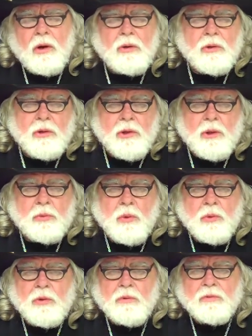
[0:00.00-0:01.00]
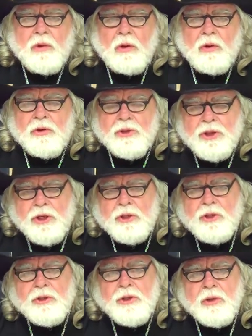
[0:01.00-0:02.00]
Or do you want to follow
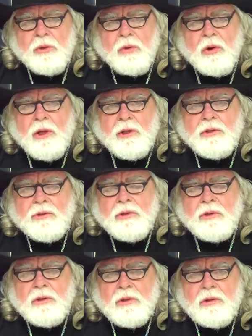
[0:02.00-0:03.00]
Jesus in grace